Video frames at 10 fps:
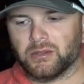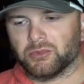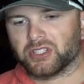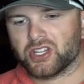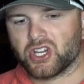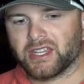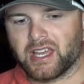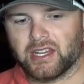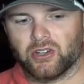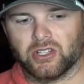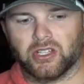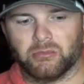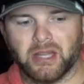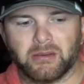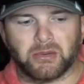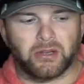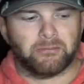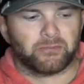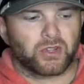And we'll touch on that here in a little bit. But